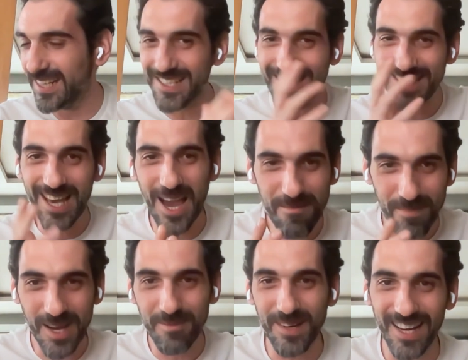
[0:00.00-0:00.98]
a CI
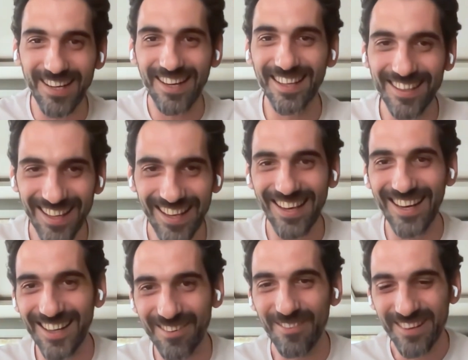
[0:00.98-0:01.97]
pipeline, and
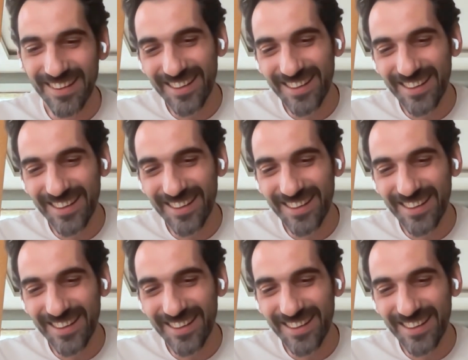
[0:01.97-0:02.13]
then